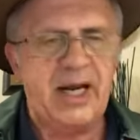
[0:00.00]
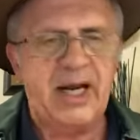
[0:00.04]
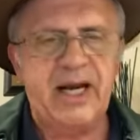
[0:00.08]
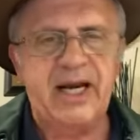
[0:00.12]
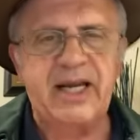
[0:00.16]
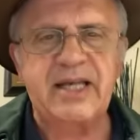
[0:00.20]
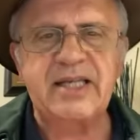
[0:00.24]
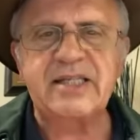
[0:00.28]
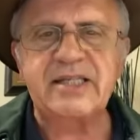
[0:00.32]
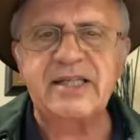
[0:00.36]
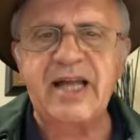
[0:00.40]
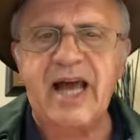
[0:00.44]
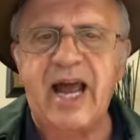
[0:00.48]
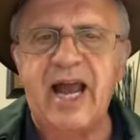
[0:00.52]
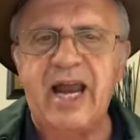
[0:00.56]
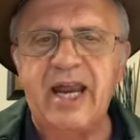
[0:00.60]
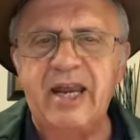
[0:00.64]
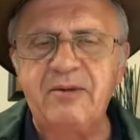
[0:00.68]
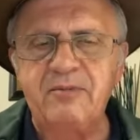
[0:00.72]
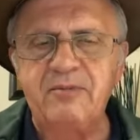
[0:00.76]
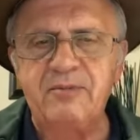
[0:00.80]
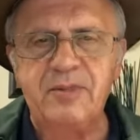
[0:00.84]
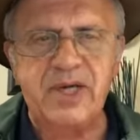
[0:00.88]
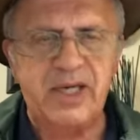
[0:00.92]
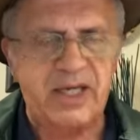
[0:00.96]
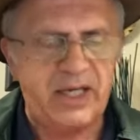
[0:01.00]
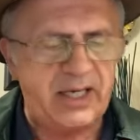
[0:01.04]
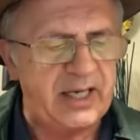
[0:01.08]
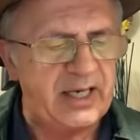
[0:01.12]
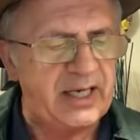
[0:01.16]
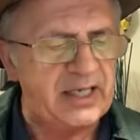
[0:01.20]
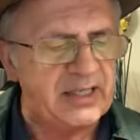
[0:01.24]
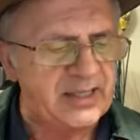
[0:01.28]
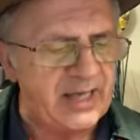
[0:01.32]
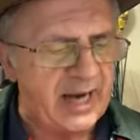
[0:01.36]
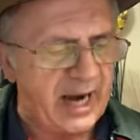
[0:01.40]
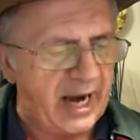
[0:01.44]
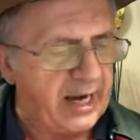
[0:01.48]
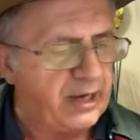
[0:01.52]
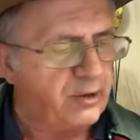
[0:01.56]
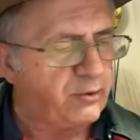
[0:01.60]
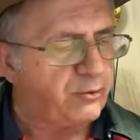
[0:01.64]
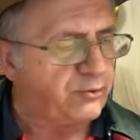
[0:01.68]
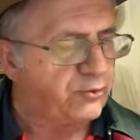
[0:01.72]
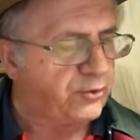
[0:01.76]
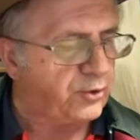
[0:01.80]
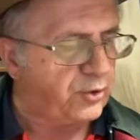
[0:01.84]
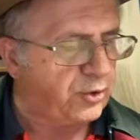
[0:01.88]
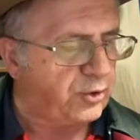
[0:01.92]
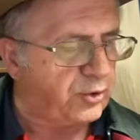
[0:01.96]
His name is
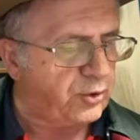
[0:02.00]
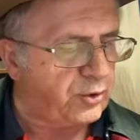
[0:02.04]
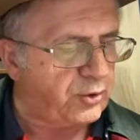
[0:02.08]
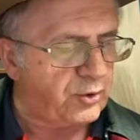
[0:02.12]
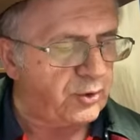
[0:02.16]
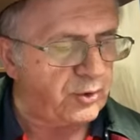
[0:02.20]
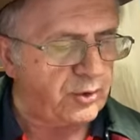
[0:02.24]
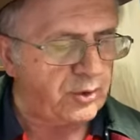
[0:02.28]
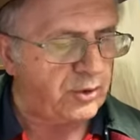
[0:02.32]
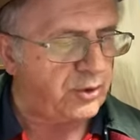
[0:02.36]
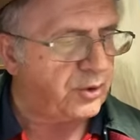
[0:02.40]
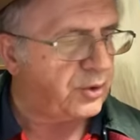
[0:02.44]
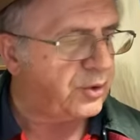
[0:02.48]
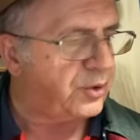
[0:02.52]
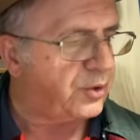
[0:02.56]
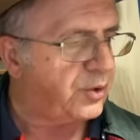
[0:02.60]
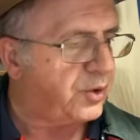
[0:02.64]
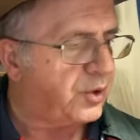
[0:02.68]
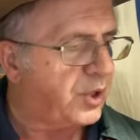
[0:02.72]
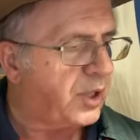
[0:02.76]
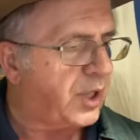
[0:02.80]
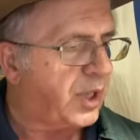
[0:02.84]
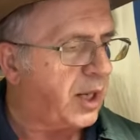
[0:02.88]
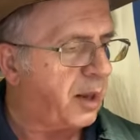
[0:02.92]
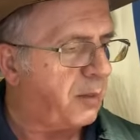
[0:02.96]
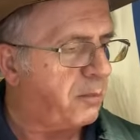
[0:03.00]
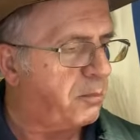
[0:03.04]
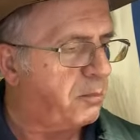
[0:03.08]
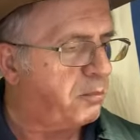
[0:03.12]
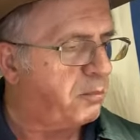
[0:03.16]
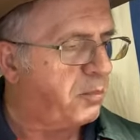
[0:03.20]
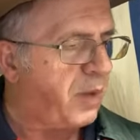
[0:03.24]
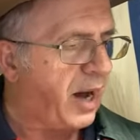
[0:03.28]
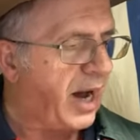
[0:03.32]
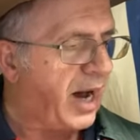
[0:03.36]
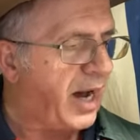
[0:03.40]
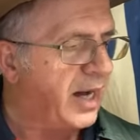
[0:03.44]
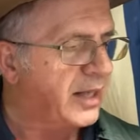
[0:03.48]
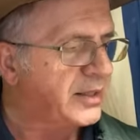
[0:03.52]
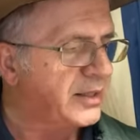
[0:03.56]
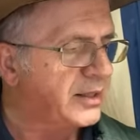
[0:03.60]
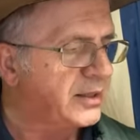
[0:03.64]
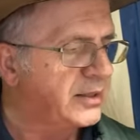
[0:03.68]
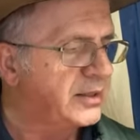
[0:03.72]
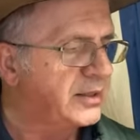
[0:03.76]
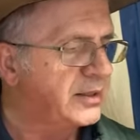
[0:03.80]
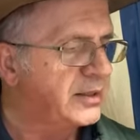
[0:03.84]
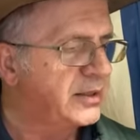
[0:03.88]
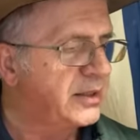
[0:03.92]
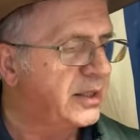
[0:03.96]
Andrew
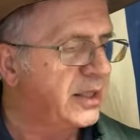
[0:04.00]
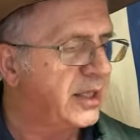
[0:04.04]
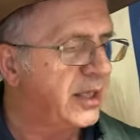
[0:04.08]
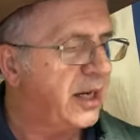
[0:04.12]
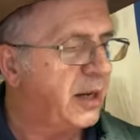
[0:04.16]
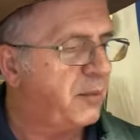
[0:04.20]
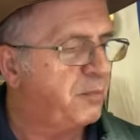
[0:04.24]
Barton